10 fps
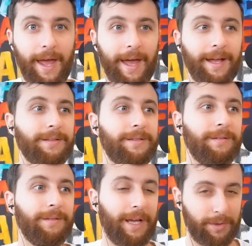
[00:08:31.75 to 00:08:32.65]
And
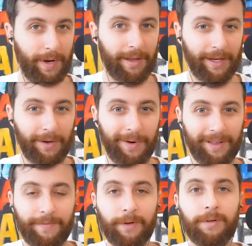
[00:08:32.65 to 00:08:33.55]
that's why I like
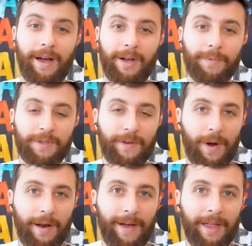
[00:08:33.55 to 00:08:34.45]
GoHighLevel. I hope this video
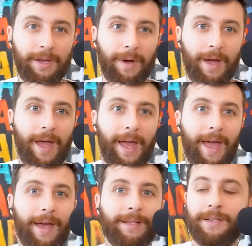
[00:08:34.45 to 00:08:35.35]
added value.
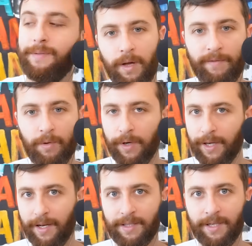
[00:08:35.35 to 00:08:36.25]
And if you want to
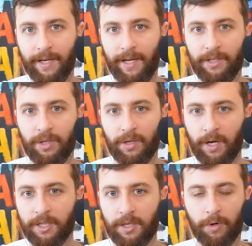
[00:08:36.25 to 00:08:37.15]
get insight into the
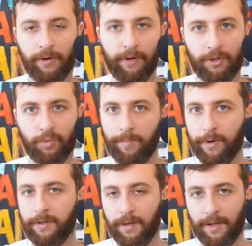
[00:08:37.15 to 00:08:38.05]
custom workflows we
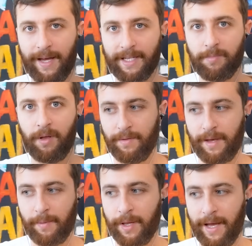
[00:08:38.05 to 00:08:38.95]
built in the last month
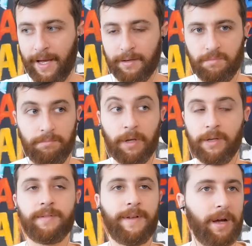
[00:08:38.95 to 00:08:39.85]
that will add
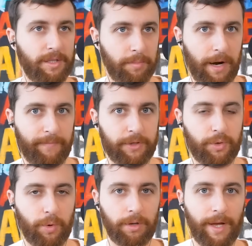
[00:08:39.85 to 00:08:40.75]
millions of dollars in profits
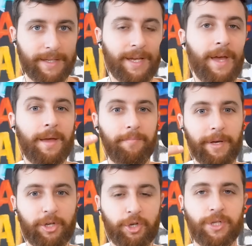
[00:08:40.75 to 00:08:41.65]
to our clients,
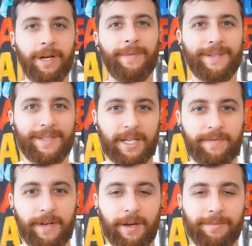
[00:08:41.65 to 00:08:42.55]
make sure you check out this next
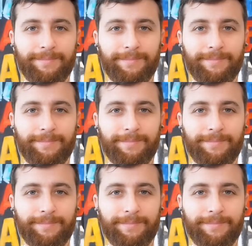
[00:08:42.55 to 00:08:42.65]
video.